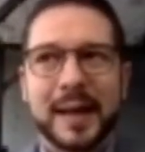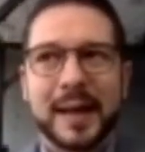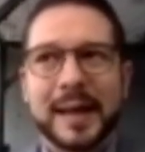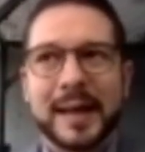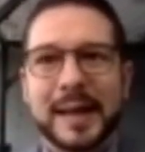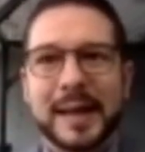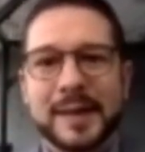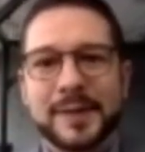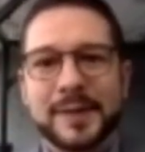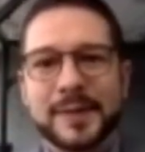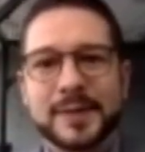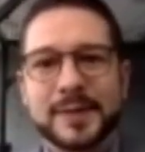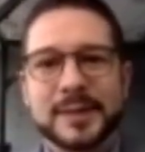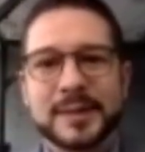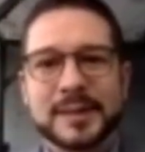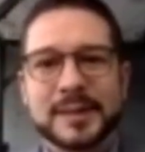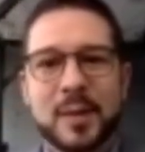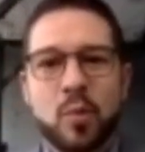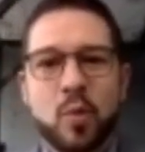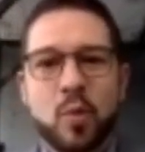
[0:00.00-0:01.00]
if
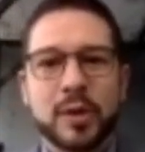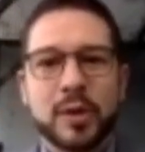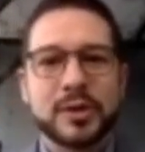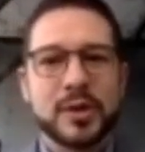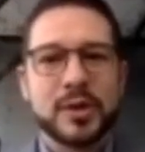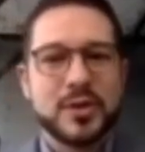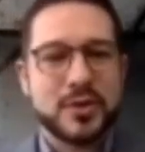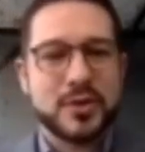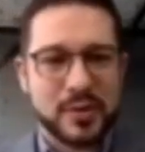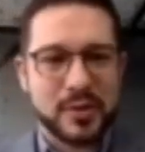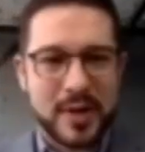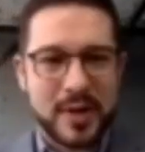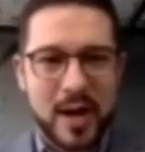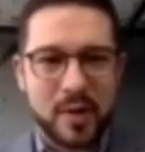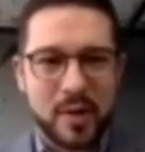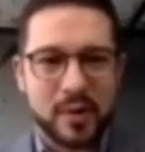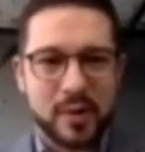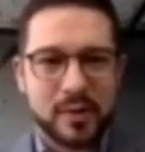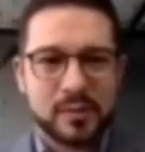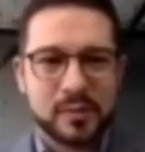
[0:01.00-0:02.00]
someone turns you
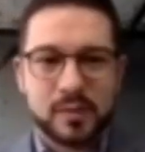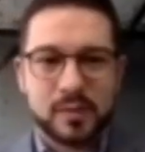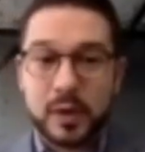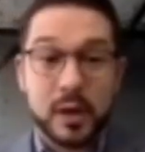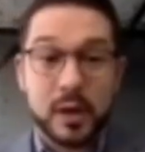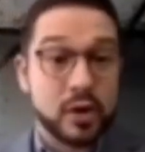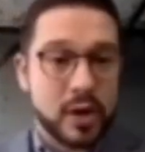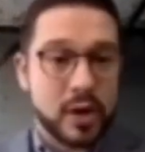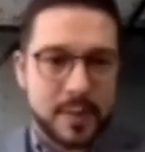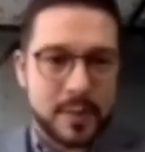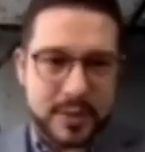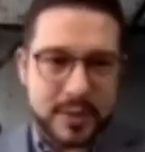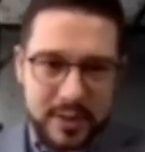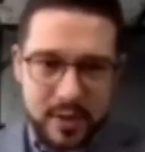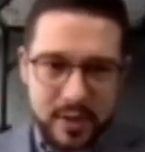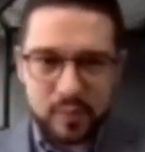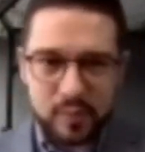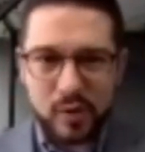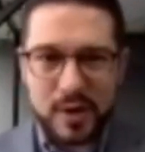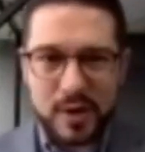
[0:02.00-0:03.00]
down in a
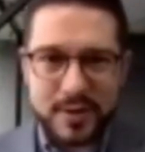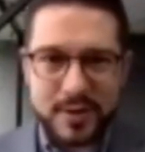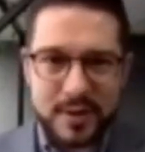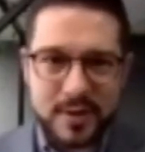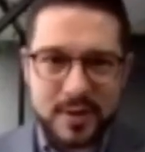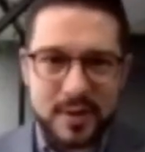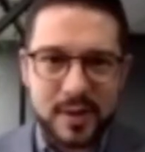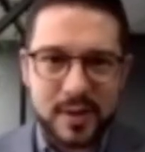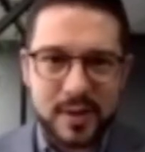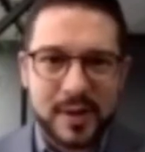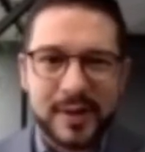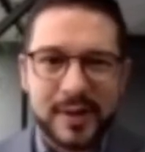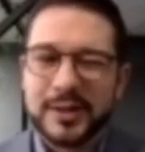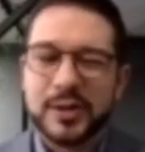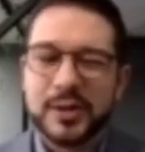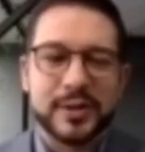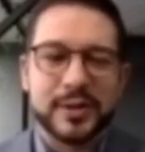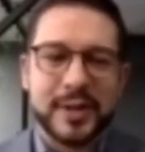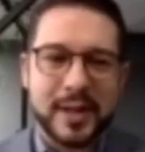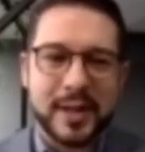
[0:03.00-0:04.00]
job-seeking process,
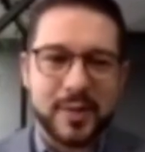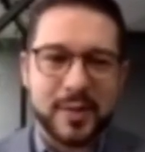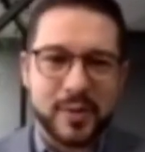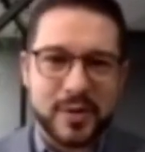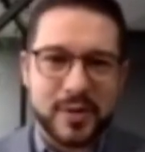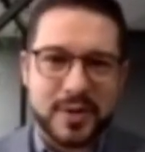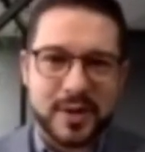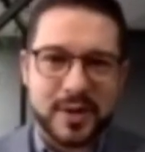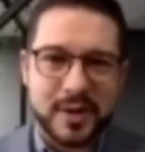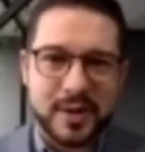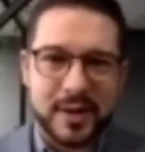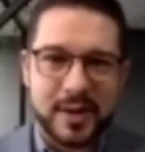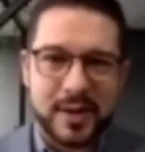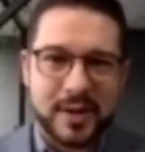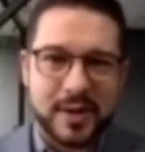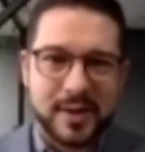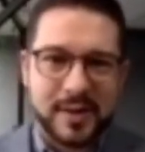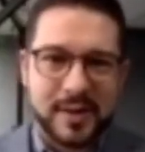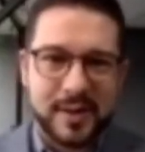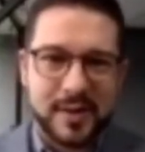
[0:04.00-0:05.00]
don't take it personally.
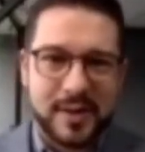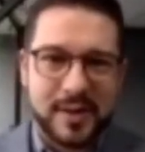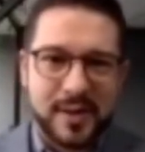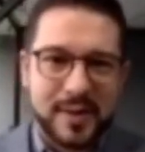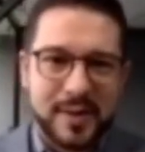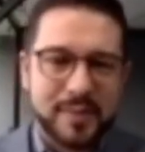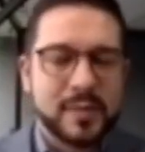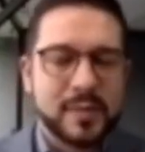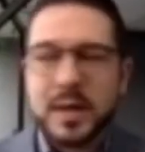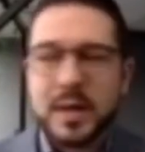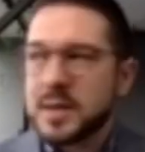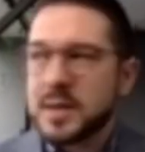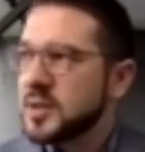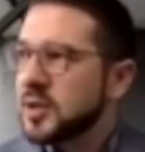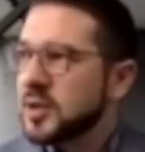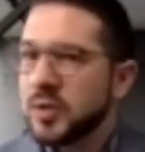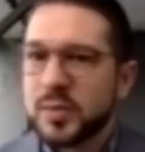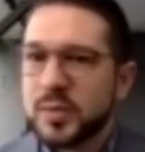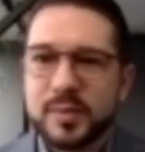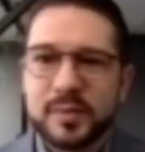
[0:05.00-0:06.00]

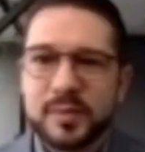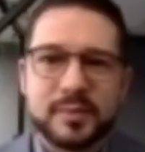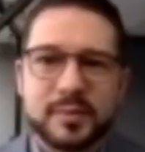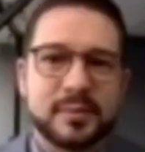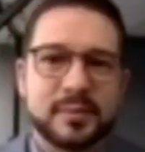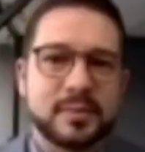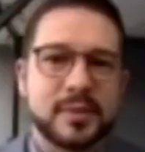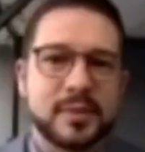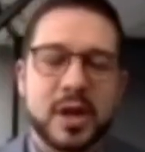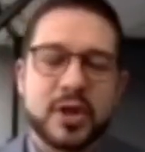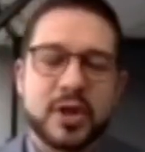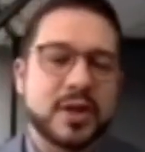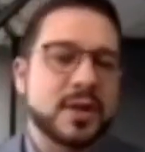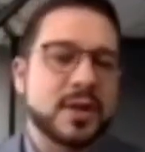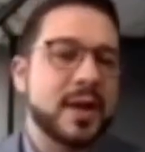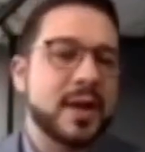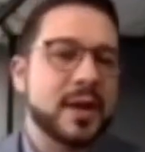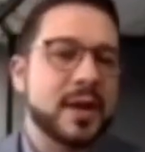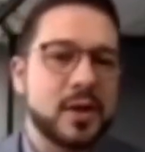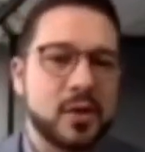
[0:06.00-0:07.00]
Assume they are just
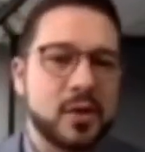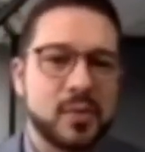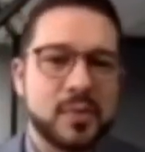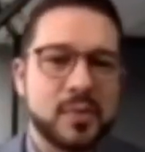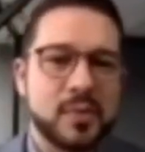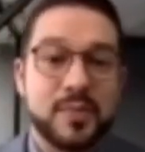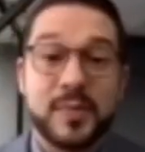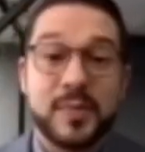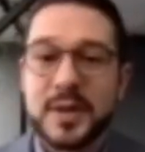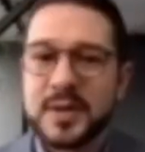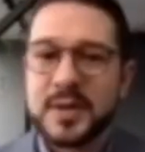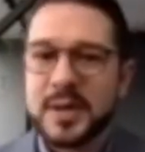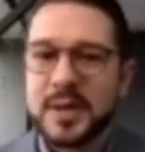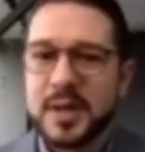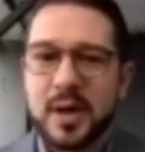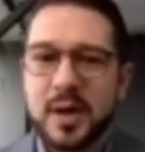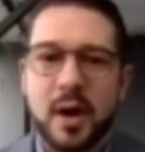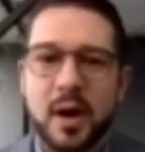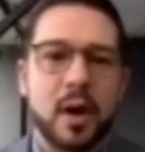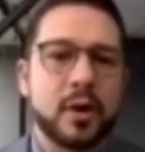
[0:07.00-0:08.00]
like you,
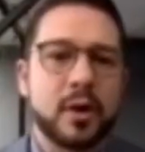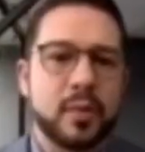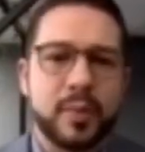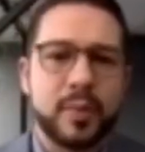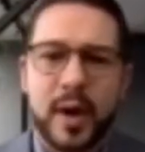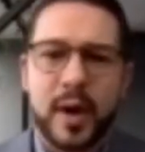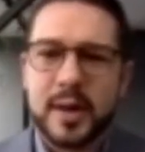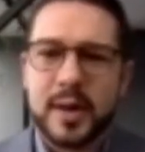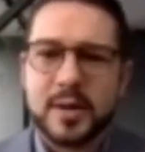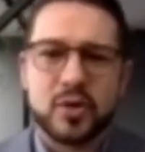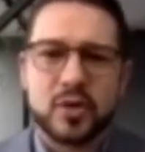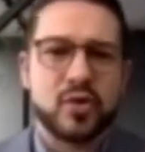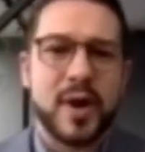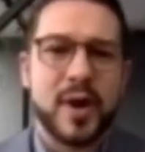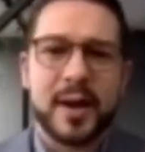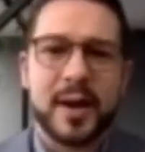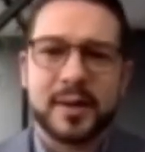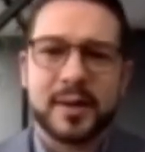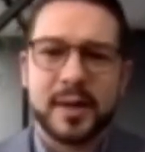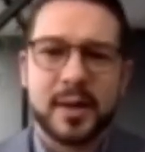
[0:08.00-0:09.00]
busy, occupied,
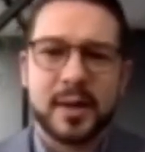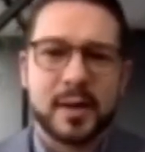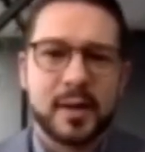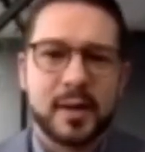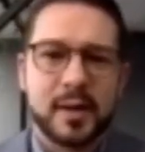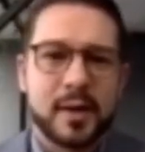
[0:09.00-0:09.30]
distracted.